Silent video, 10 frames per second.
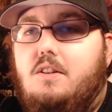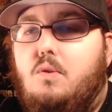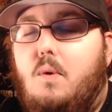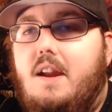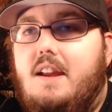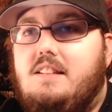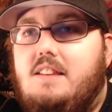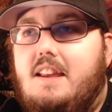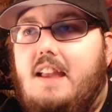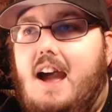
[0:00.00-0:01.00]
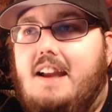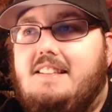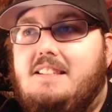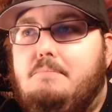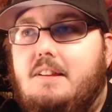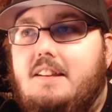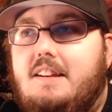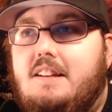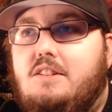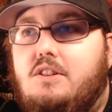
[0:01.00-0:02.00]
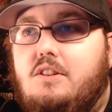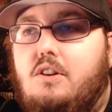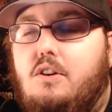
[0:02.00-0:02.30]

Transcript: Gray's like ice ability took